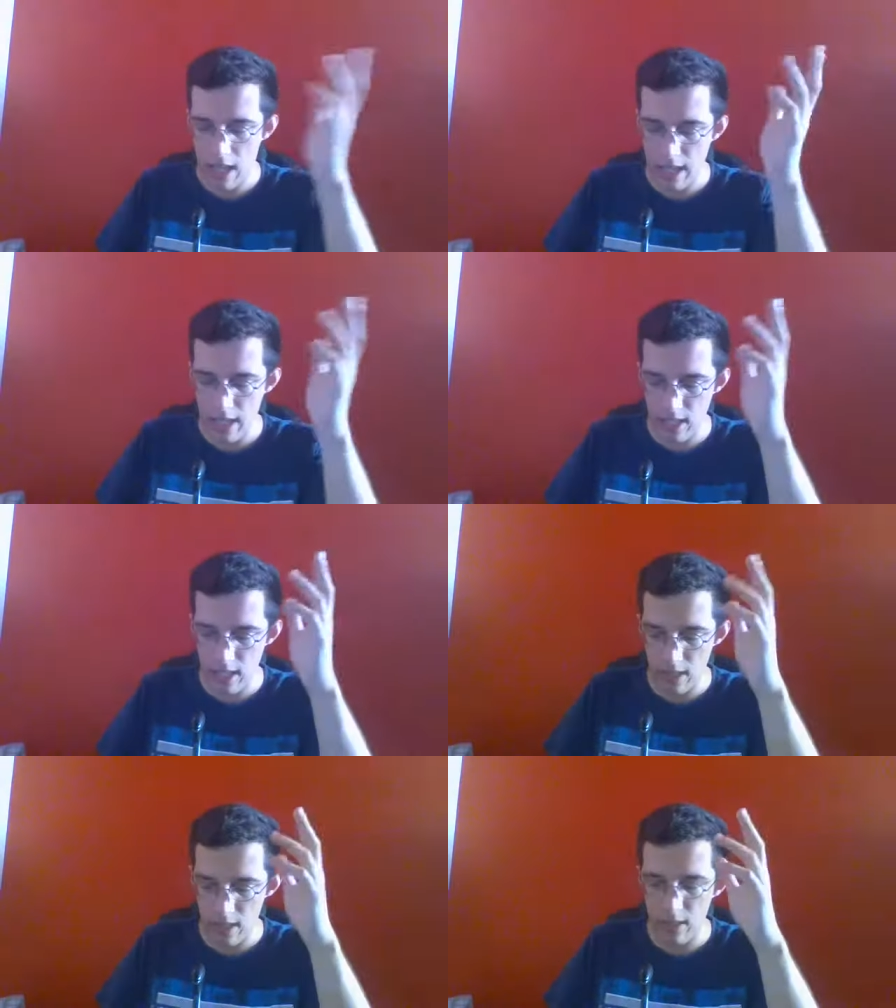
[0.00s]

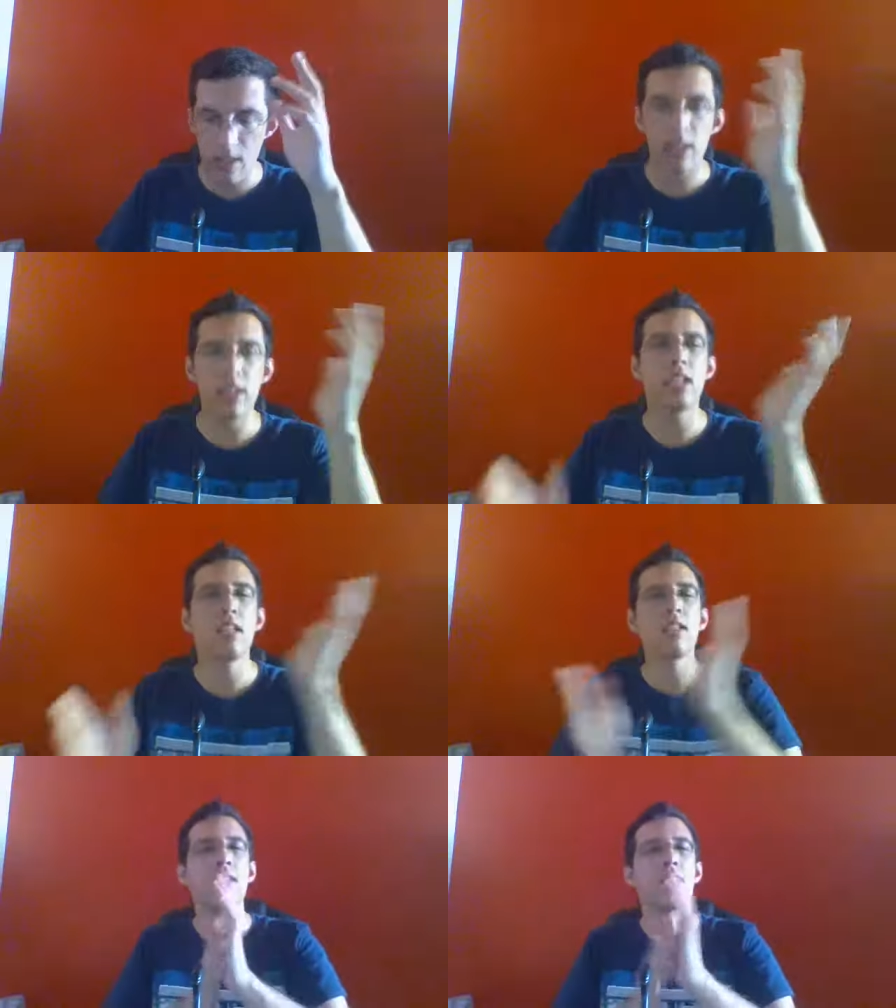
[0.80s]
I
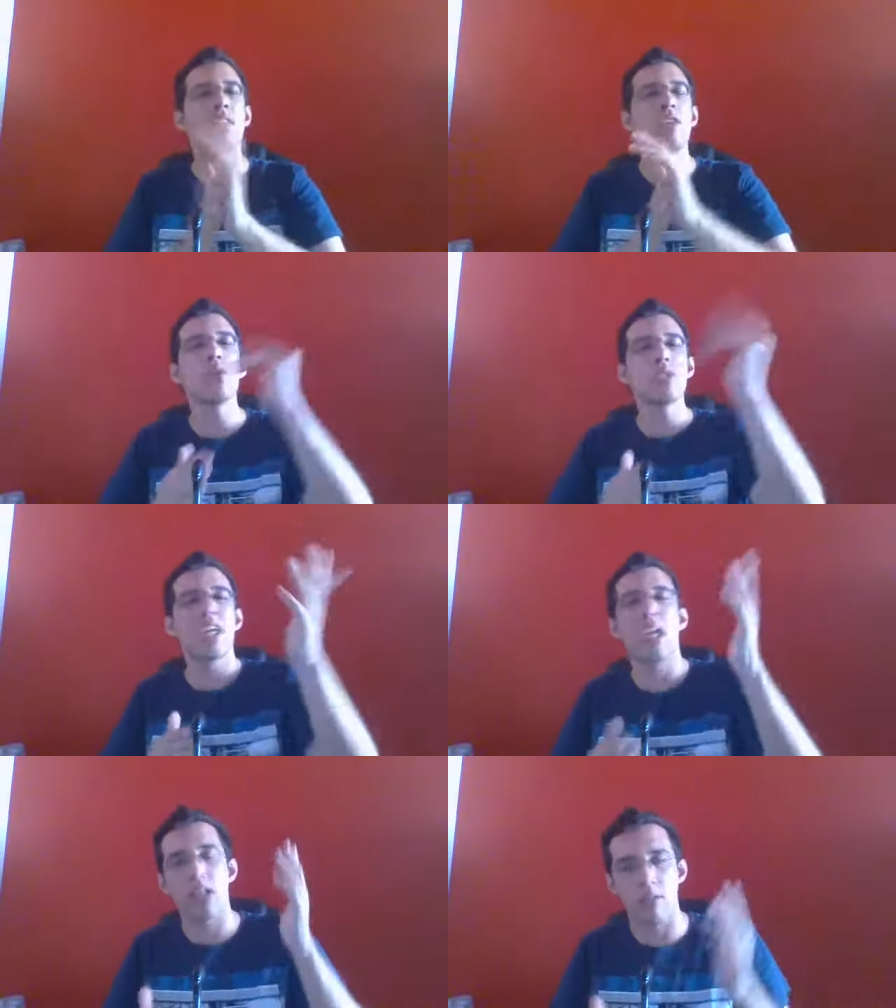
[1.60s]
the the old
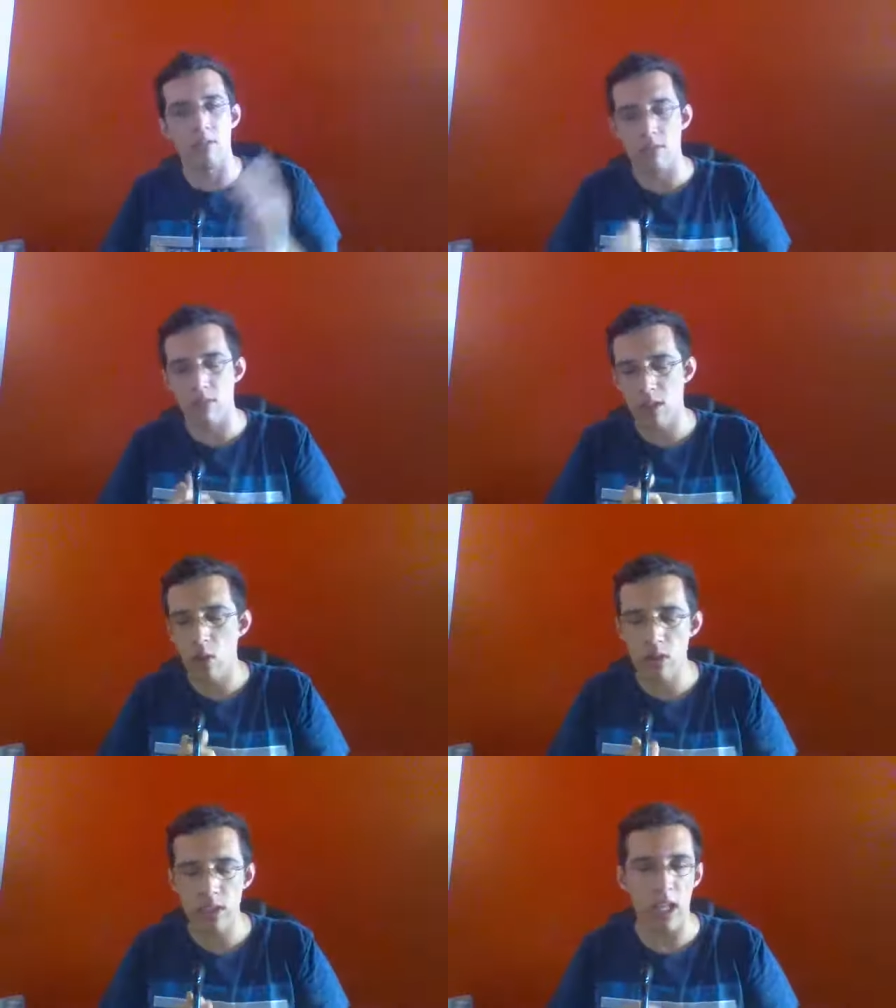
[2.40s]
kingdom, the
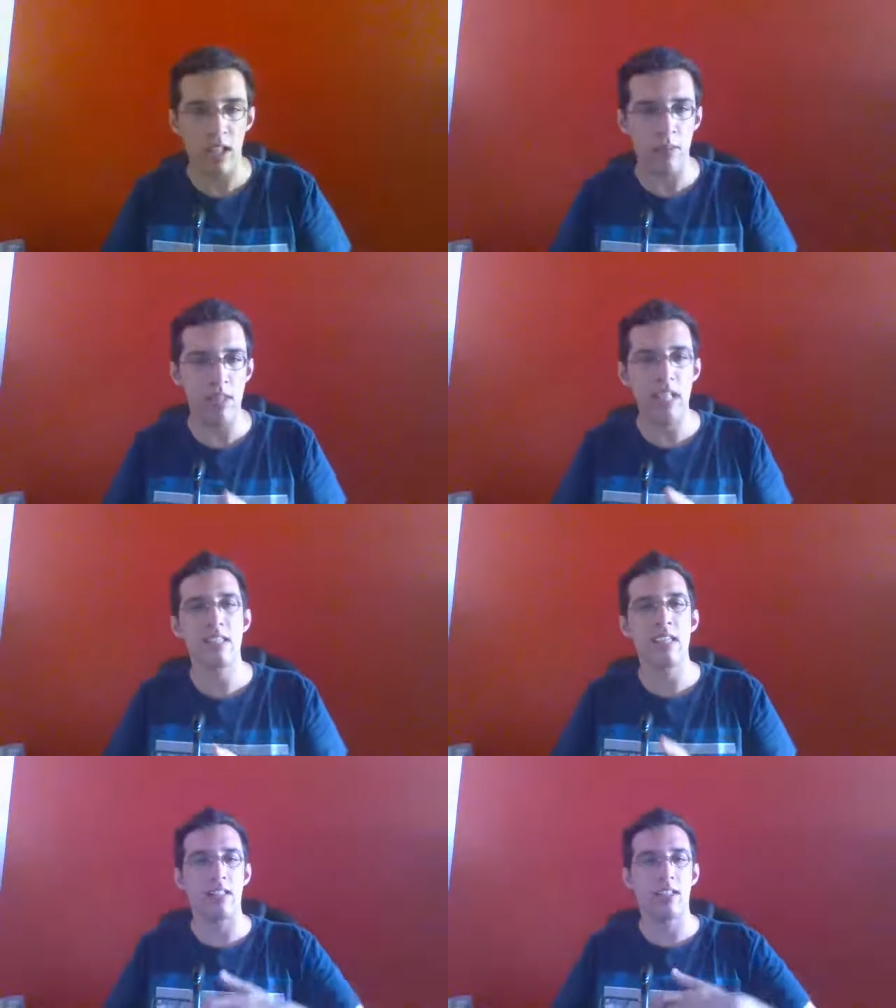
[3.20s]
old kingdom.
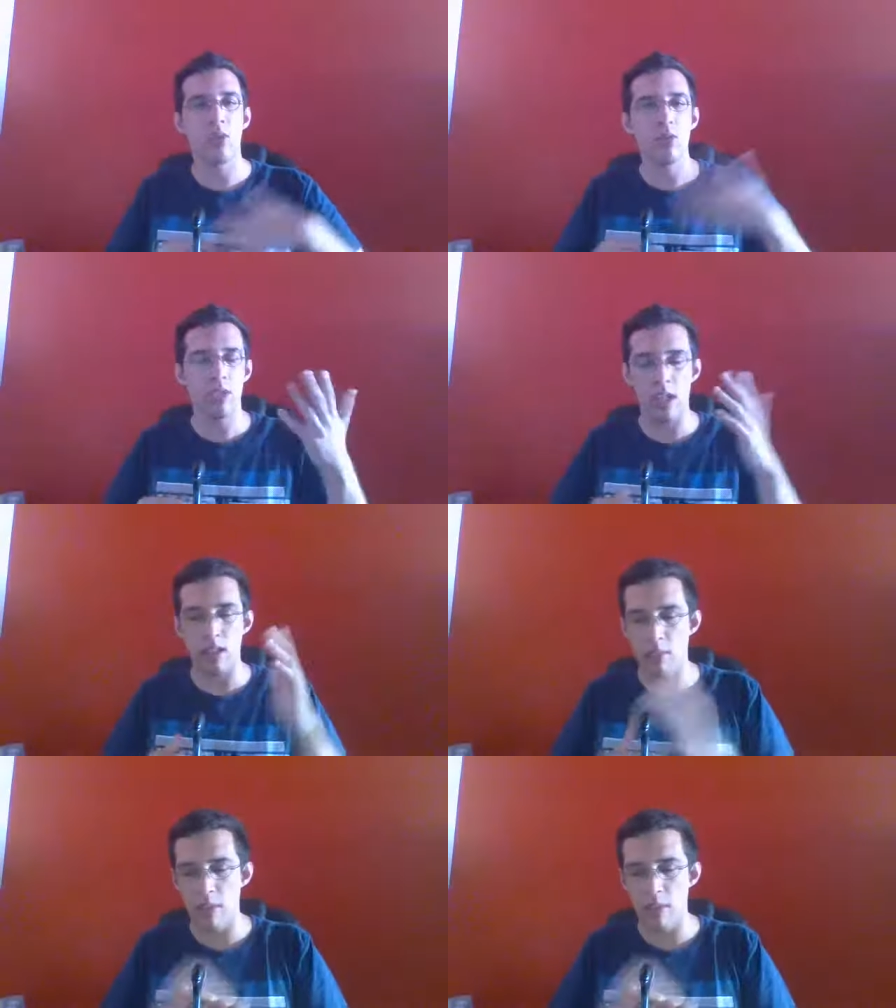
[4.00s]
That's it, the old kingdom.